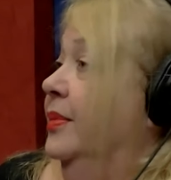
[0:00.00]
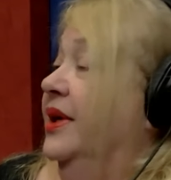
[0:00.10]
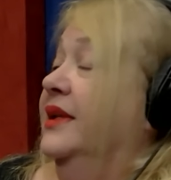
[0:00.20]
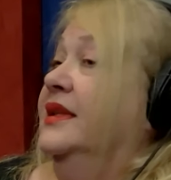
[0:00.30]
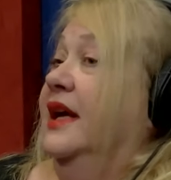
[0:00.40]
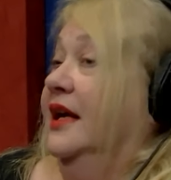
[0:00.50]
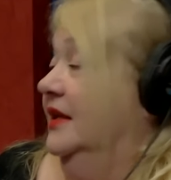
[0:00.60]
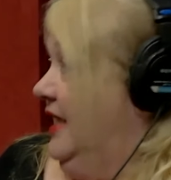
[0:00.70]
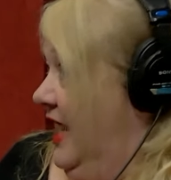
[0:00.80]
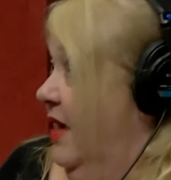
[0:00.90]
but they
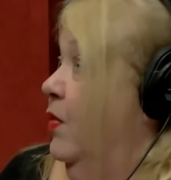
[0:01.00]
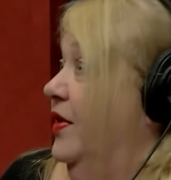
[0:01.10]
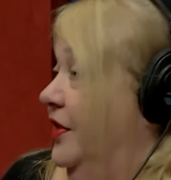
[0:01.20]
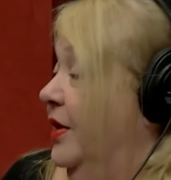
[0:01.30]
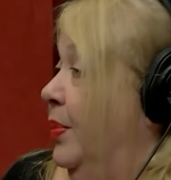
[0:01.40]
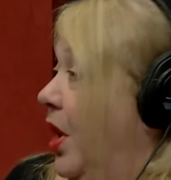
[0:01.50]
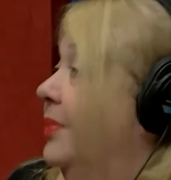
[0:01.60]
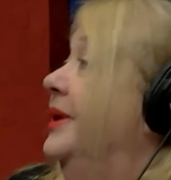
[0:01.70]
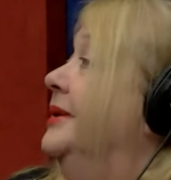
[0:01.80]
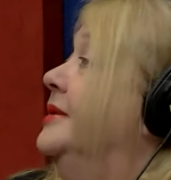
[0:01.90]
came with the
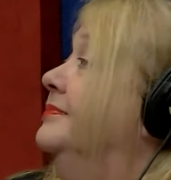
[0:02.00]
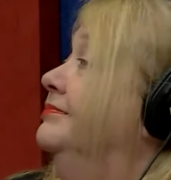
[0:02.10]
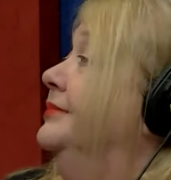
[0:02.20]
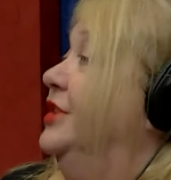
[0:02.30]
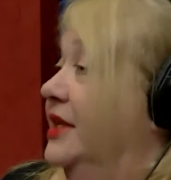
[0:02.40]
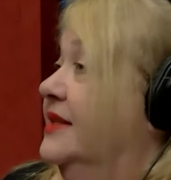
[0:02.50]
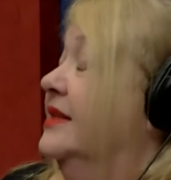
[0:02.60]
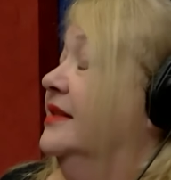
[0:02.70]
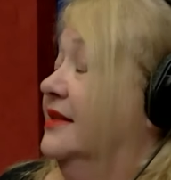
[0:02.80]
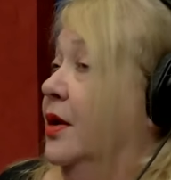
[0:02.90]
apartment,
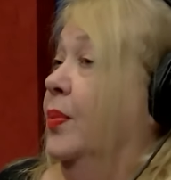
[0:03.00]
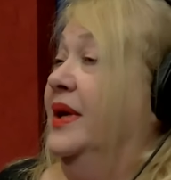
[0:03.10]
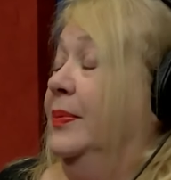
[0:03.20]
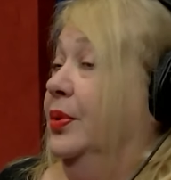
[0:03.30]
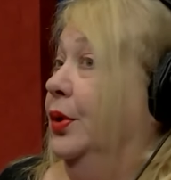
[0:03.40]
just so people